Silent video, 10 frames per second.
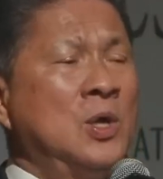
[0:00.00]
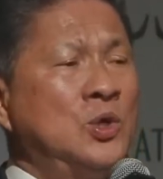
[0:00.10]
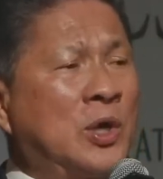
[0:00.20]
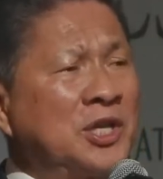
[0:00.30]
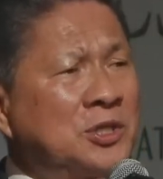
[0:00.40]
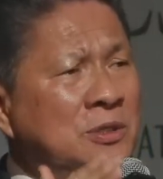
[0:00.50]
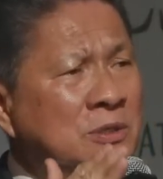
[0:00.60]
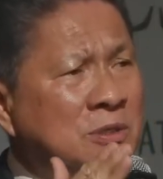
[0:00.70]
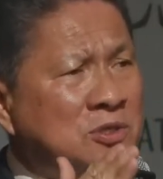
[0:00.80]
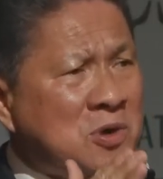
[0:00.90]
You can
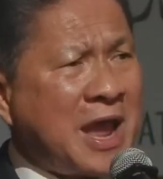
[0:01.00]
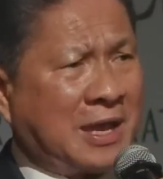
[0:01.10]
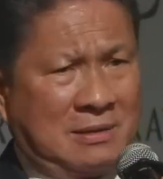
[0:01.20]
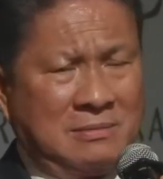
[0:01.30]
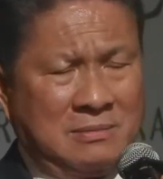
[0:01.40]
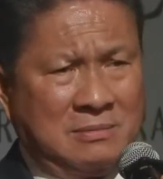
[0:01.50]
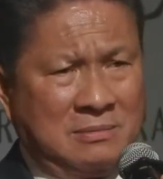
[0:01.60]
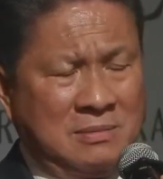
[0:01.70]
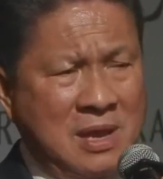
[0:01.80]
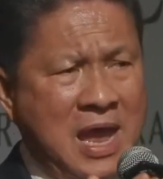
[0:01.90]
track
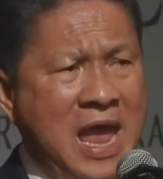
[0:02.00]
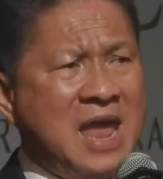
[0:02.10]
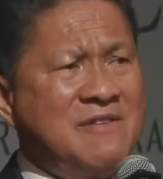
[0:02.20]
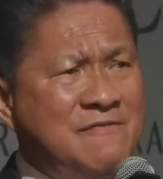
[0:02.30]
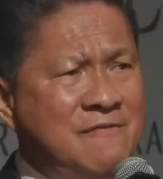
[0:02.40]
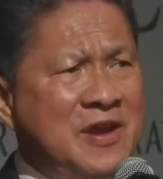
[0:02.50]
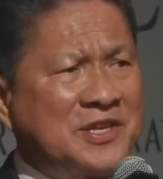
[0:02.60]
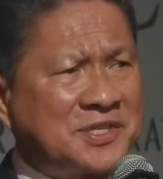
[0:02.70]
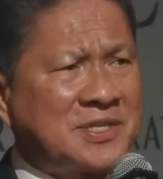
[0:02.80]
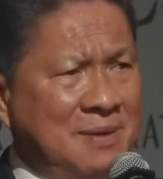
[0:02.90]
every
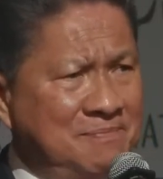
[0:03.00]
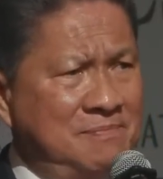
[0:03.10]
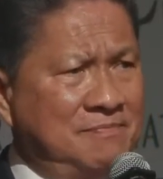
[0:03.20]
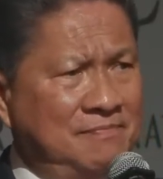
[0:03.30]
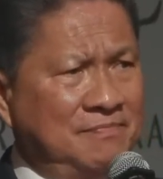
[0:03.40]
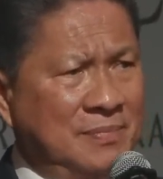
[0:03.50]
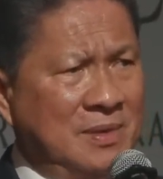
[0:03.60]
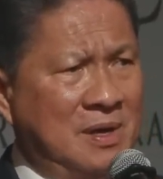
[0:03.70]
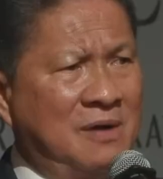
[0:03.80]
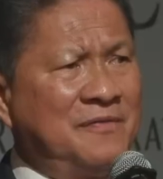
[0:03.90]
step
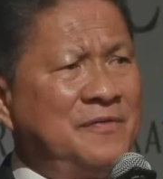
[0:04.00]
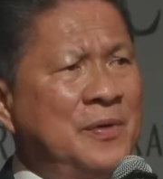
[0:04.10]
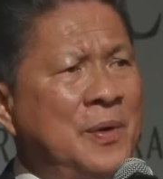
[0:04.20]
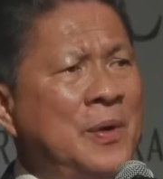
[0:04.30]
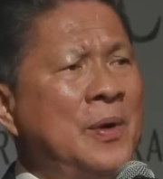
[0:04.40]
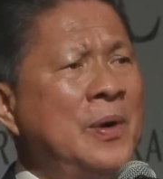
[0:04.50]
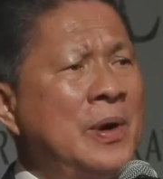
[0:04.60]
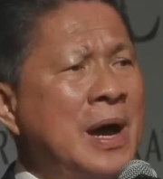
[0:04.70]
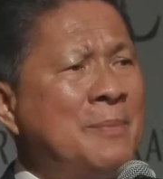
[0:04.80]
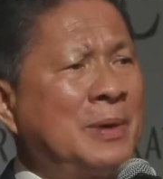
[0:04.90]
of your
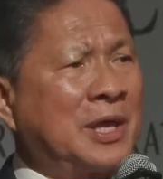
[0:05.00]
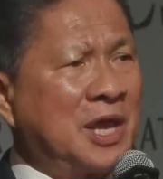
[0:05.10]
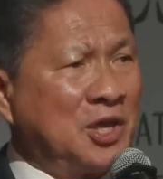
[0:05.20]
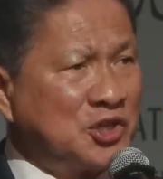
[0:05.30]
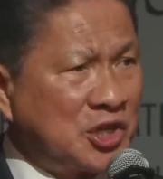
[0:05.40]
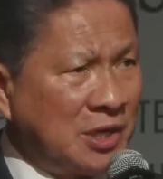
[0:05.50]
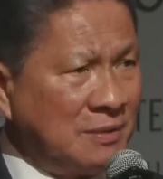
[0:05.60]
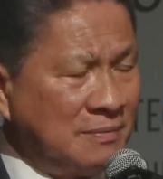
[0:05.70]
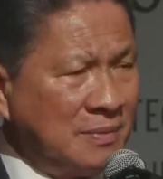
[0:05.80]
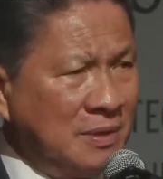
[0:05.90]

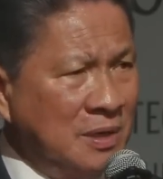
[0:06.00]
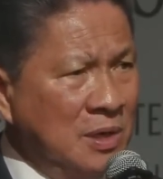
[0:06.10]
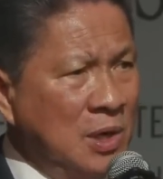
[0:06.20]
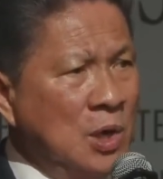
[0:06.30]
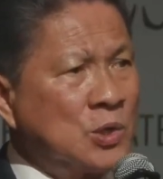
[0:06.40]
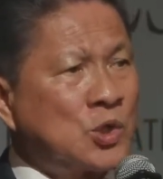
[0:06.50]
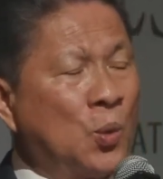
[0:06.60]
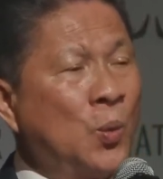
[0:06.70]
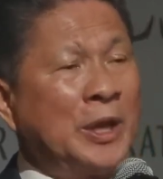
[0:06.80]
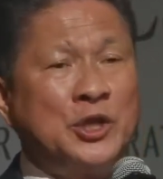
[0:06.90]
application. So
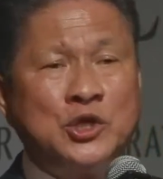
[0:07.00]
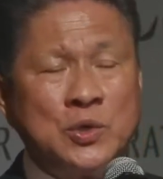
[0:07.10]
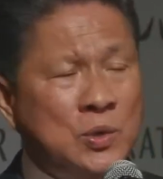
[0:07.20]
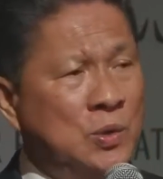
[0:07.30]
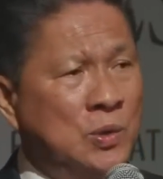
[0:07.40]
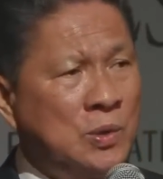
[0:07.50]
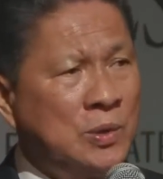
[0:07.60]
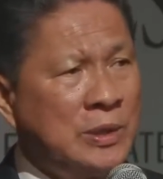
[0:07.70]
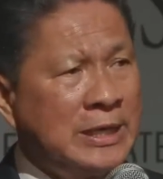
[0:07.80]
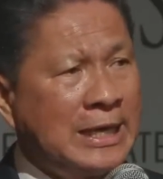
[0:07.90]
when you
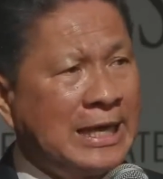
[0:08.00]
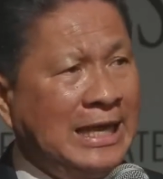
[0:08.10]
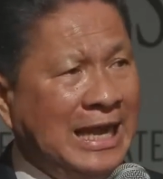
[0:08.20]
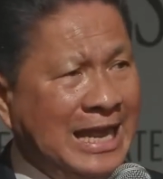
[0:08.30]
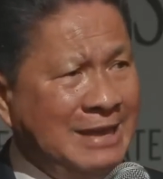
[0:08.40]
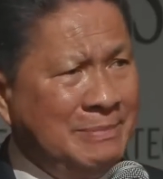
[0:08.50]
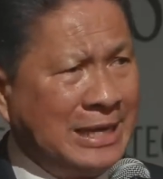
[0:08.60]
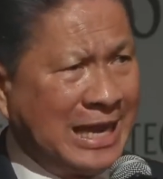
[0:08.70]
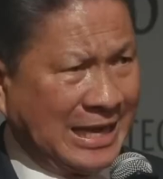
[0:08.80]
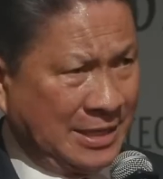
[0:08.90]

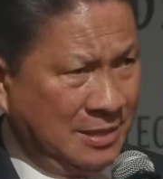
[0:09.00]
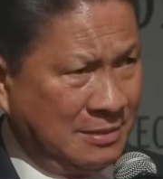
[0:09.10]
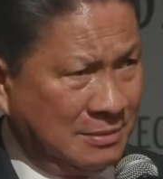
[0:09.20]
eliminate